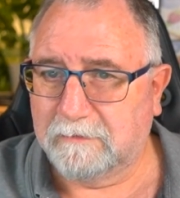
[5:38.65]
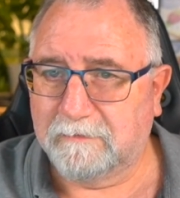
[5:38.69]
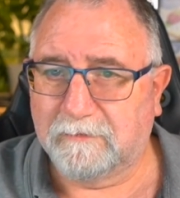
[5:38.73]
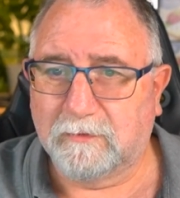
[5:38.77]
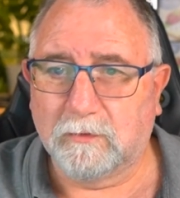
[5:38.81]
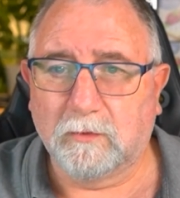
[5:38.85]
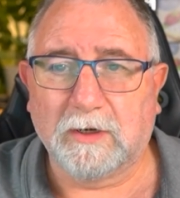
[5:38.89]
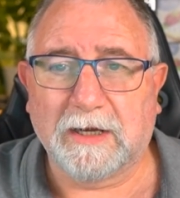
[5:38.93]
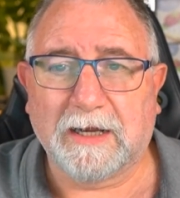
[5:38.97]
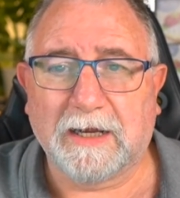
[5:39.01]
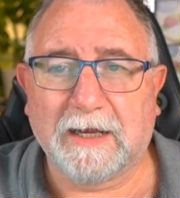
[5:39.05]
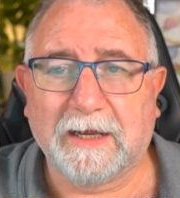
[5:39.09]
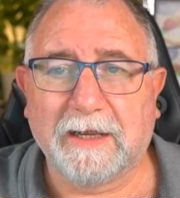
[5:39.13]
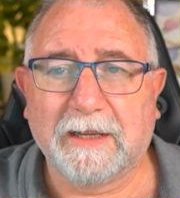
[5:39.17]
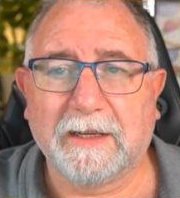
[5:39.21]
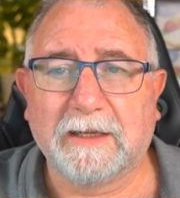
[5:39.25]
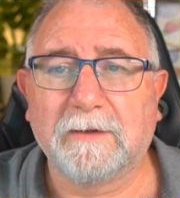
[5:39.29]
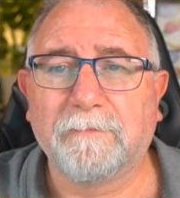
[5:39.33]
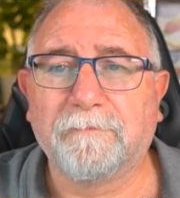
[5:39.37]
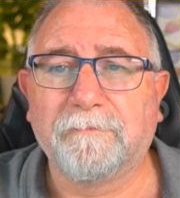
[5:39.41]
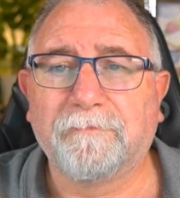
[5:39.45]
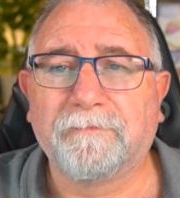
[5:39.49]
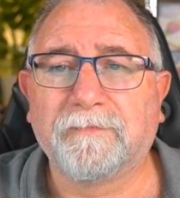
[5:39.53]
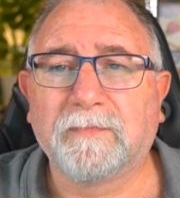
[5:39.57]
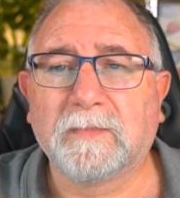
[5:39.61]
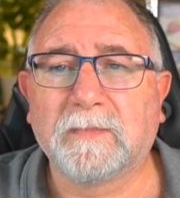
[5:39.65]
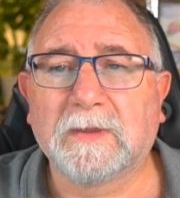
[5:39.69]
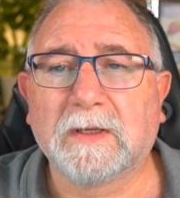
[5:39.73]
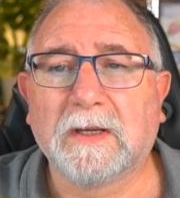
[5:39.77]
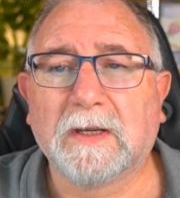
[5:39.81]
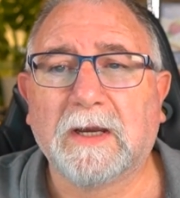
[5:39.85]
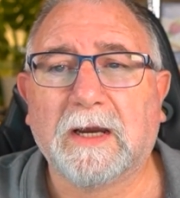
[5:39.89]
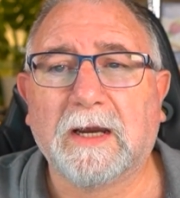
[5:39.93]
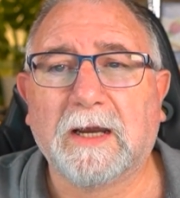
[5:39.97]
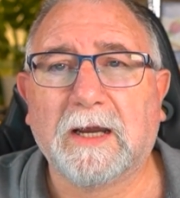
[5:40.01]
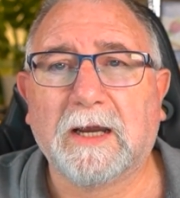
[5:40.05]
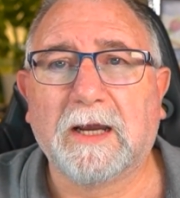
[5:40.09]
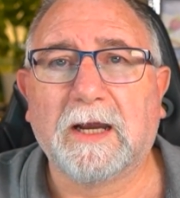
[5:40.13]
for a
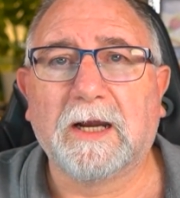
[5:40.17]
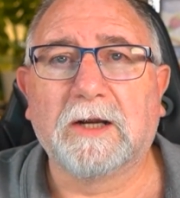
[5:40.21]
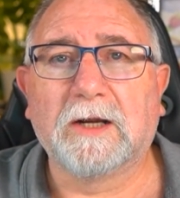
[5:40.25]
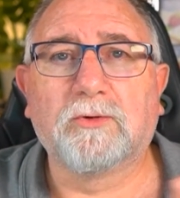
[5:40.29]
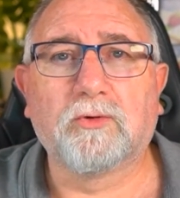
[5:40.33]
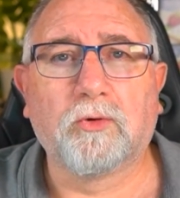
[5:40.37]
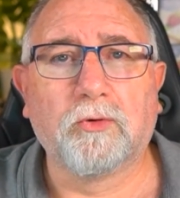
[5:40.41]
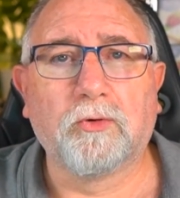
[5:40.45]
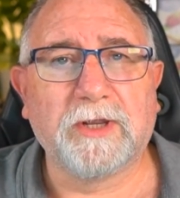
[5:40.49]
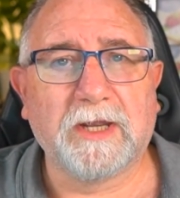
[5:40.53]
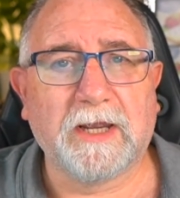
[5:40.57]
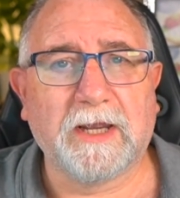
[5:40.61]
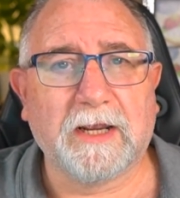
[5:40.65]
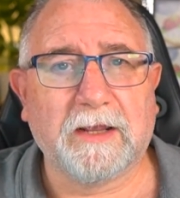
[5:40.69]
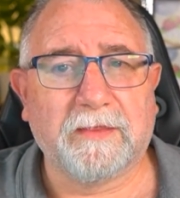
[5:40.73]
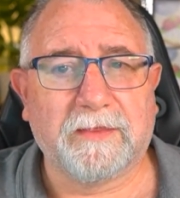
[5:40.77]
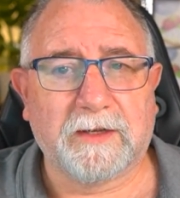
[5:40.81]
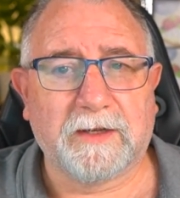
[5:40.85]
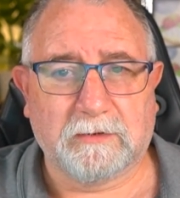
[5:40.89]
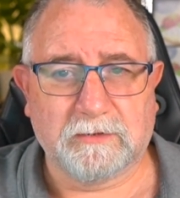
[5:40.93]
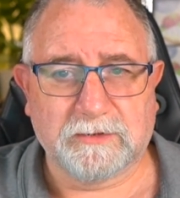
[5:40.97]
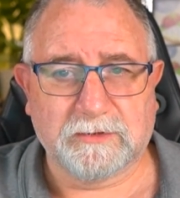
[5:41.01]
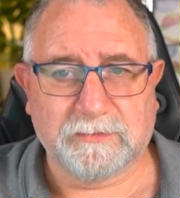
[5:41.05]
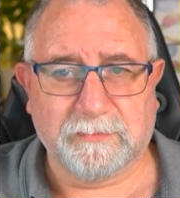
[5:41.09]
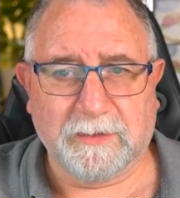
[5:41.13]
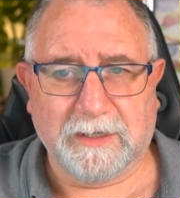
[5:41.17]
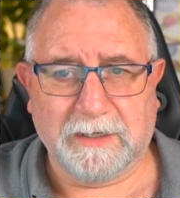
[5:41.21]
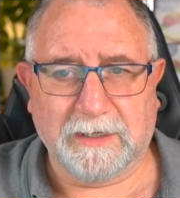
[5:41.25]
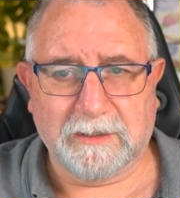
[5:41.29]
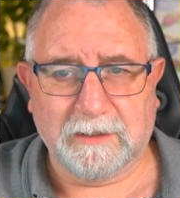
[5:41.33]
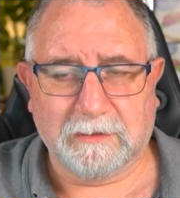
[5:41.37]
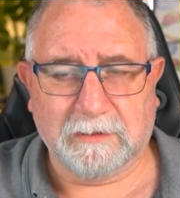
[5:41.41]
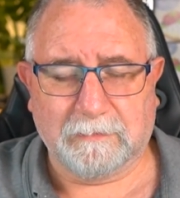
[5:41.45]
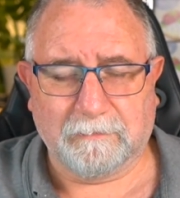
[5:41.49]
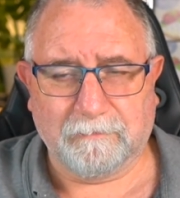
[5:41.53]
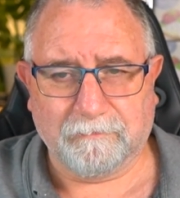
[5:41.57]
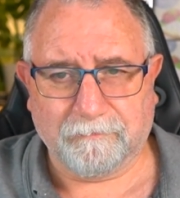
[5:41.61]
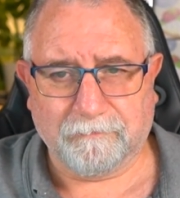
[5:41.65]
Gruyere that I was
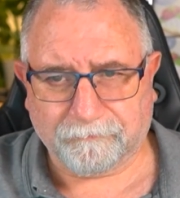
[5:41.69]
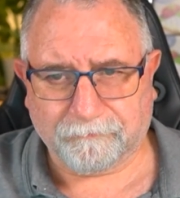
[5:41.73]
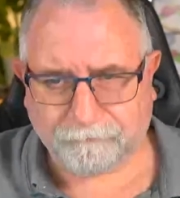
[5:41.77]
making.